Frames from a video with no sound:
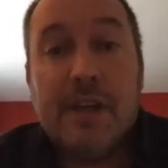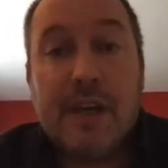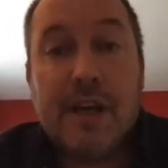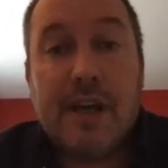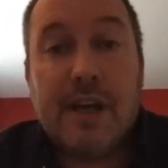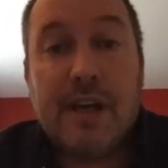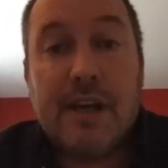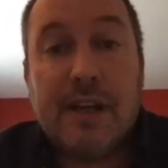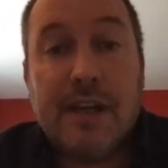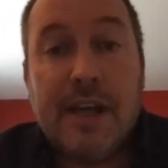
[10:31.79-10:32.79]
Uh,
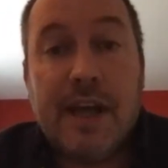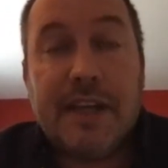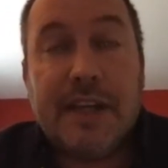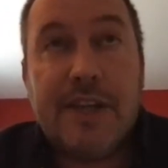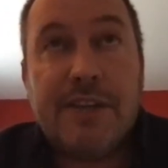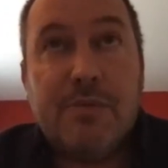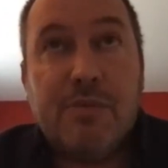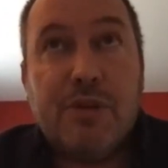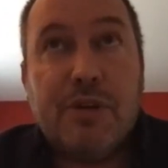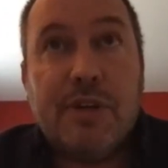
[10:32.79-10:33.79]
and I guess the
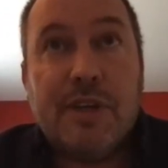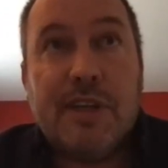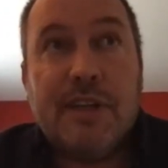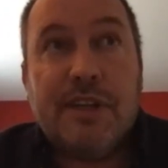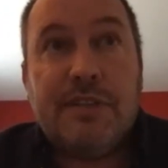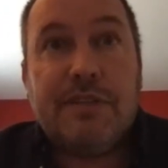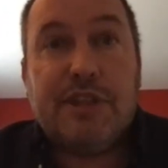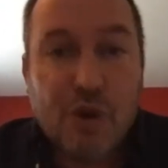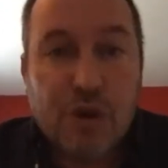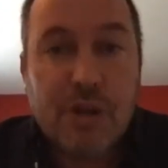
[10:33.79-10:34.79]
more you
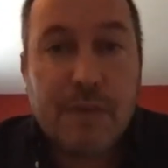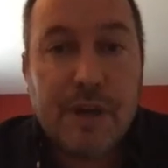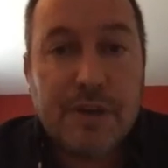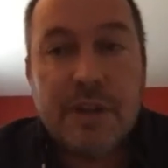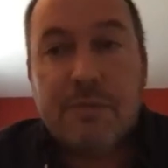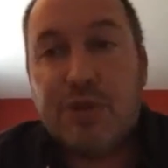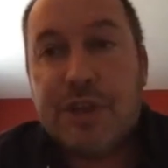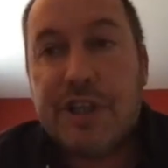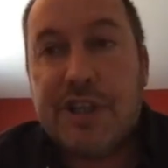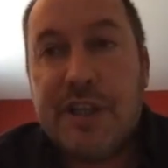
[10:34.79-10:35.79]
talk about it and the more
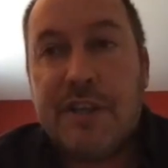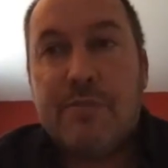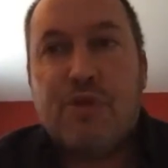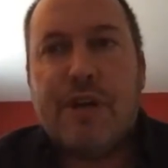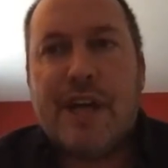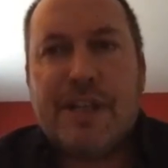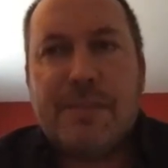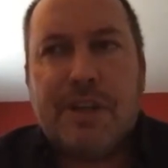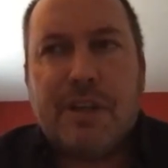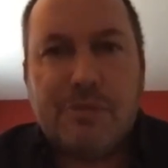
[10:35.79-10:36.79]
you share it, the more it actually
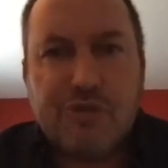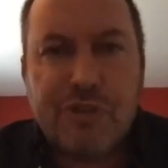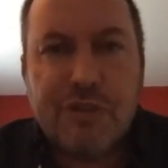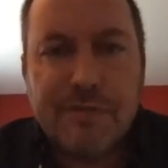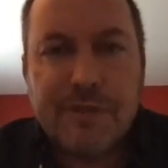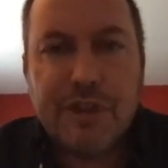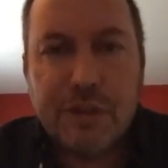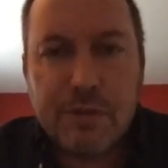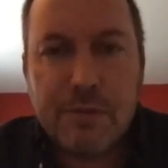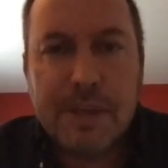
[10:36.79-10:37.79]
becomes real for
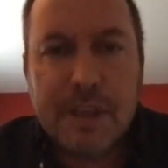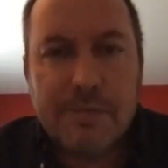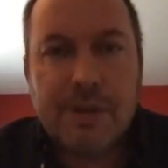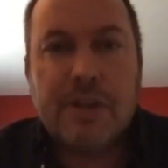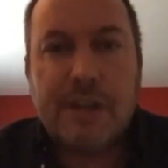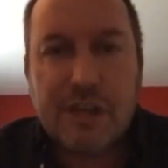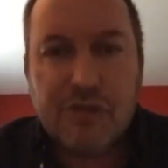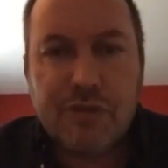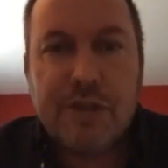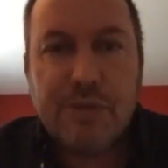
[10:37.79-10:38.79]
you, becomes a, like a
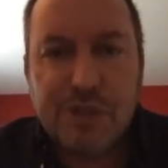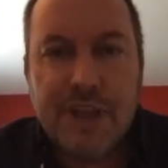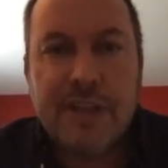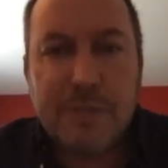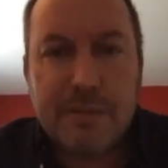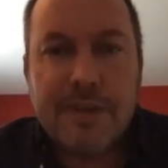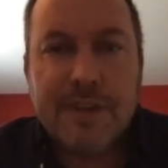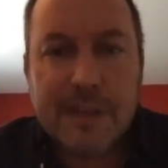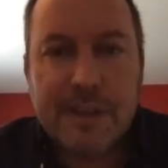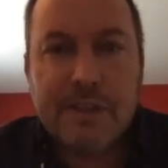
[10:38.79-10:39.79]
real, genuine
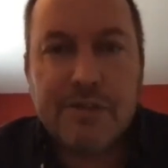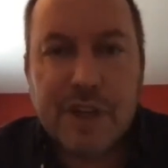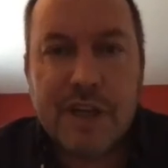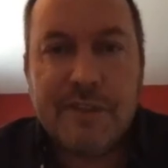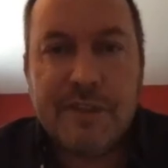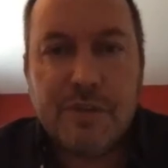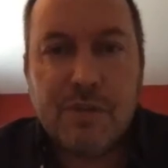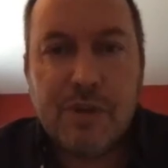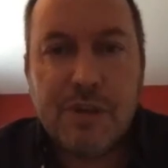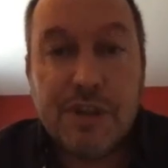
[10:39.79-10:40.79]
thing that you're driving
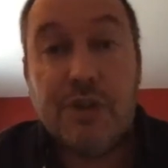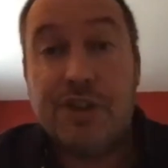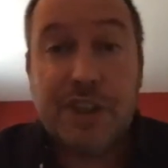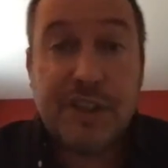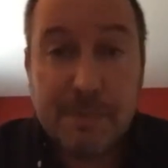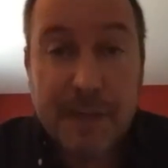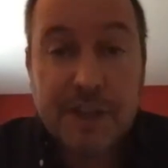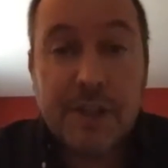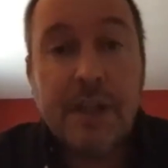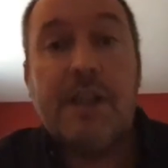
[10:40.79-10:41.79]
towards. It's not just a
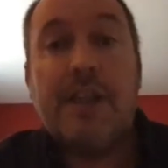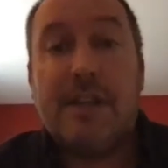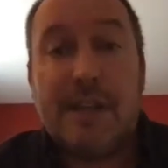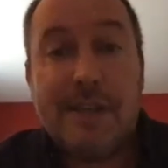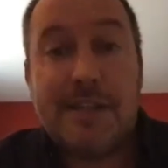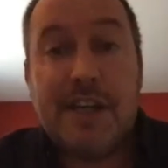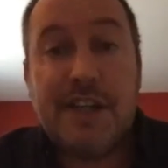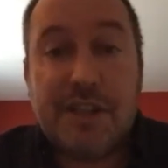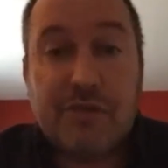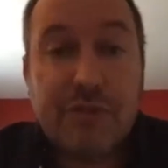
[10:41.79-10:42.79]
picture, it's
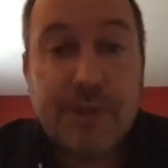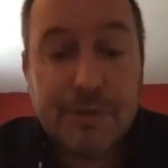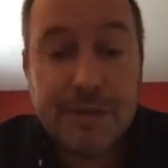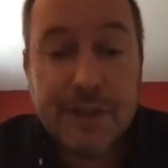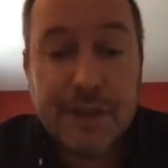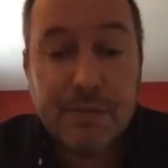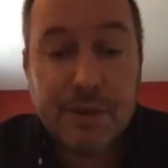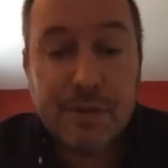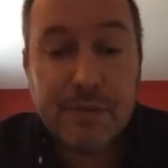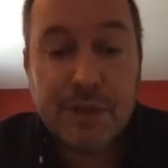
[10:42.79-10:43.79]
actually it's a real thing that
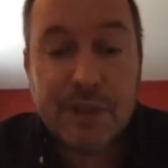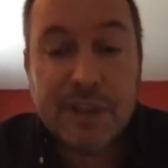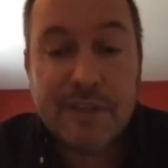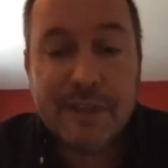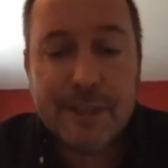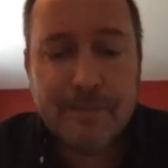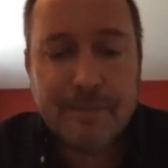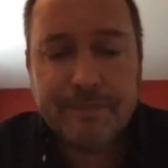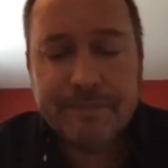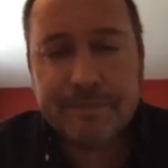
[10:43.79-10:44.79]
we're, we're delivering.
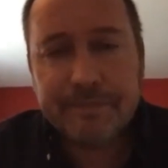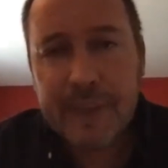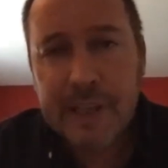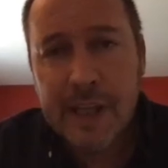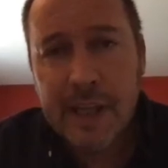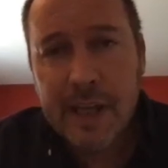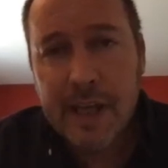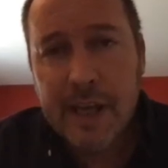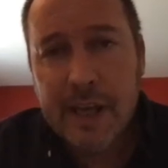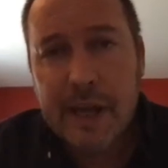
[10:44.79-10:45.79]
Uh,
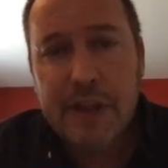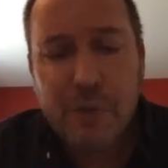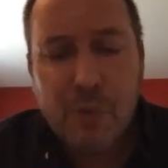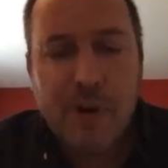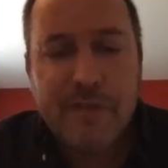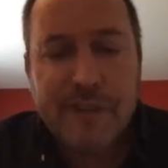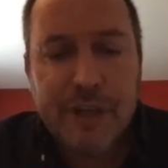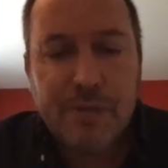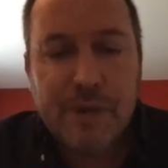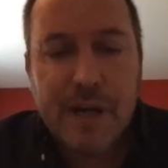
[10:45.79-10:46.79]
and just one
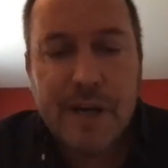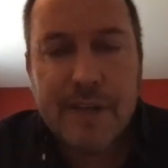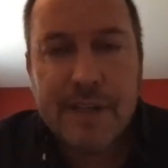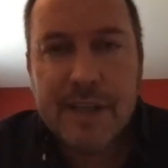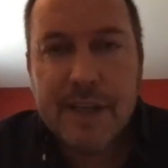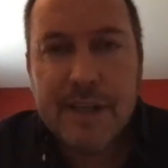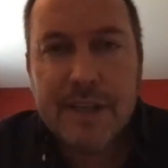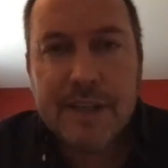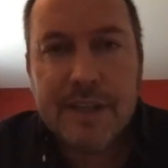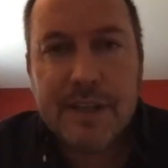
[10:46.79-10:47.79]
final part I think to add
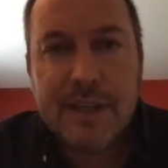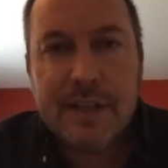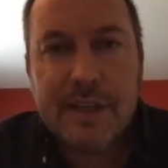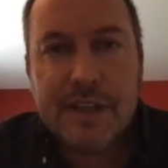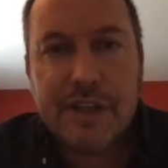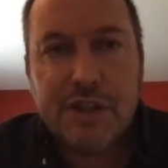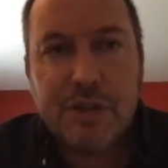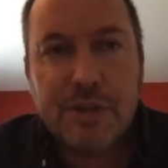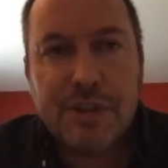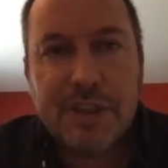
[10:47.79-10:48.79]
into there is, as you
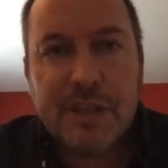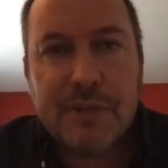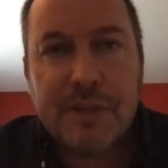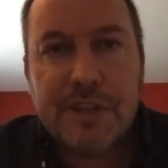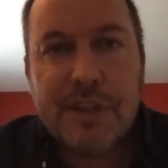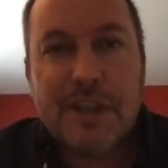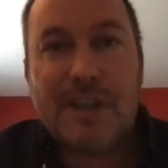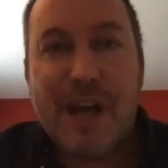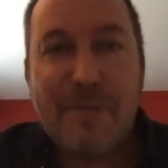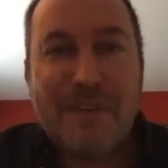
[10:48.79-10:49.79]
were saying about these, like your
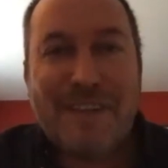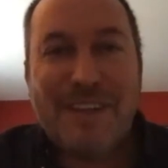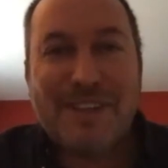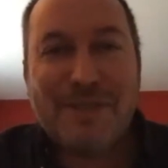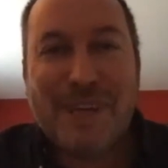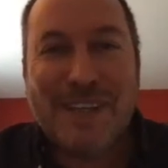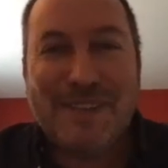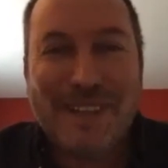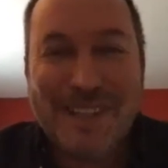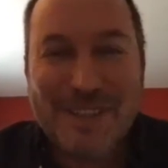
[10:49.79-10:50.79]
happy face and smiley
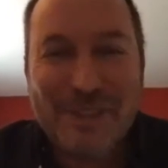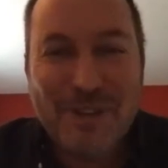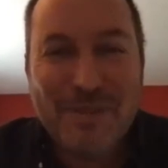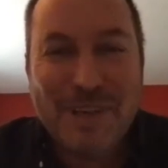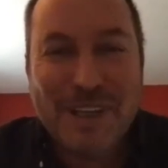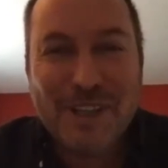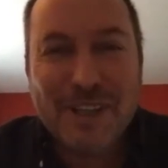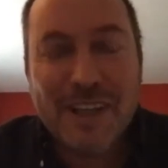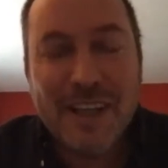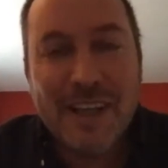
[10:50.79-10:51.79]
face on the
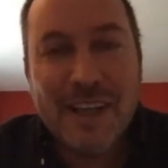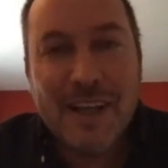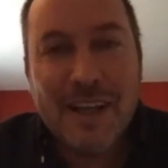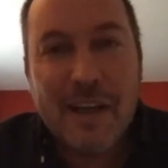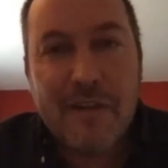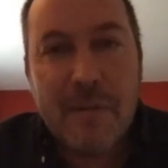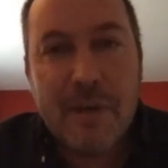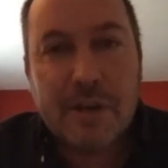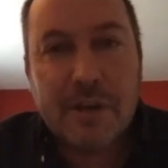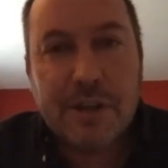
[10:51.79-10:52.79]
picture. I've come
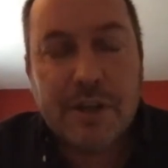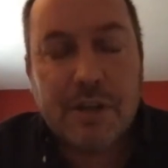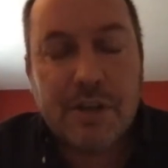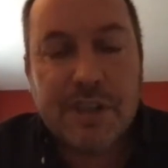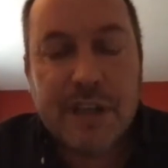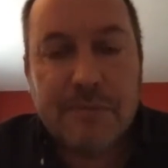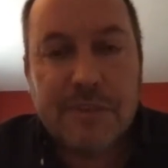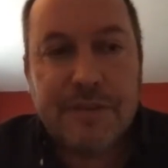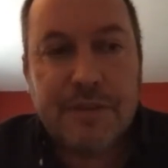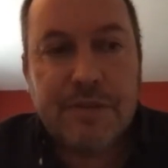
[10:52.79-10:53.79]
across a concept a
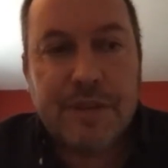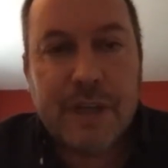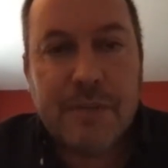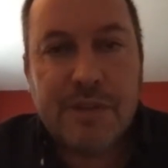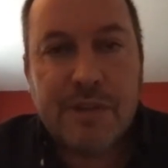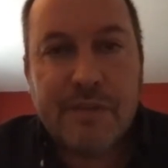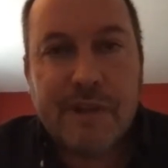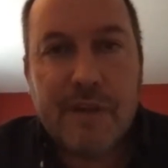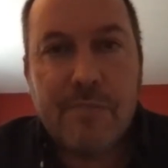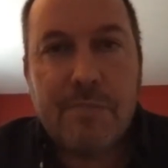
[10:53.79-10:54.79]
few times of
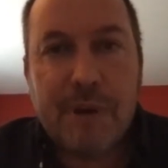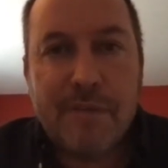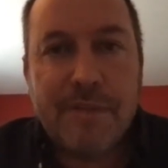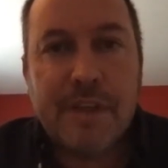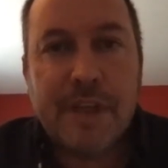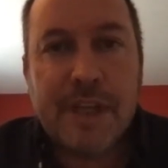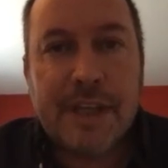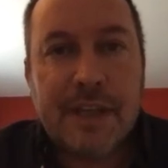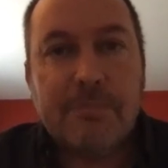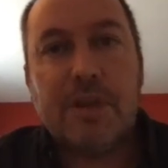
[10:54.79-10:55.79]
above the
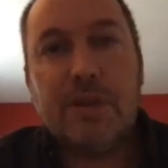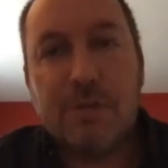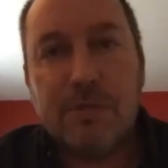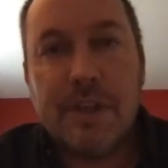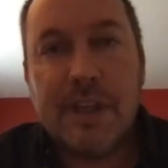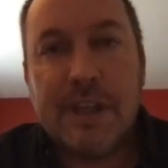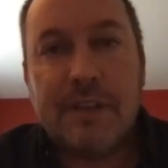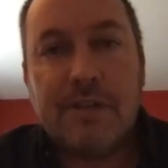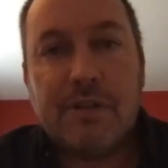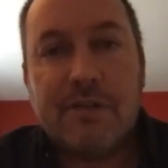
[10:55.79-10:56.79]
line and below the
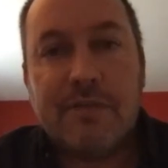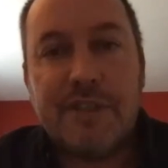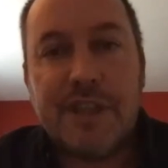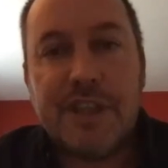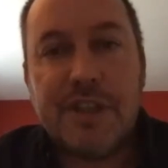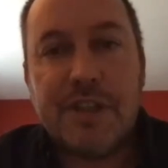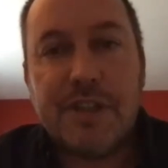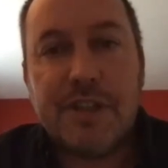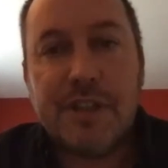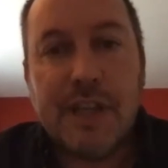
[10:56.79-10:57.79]
line conversations.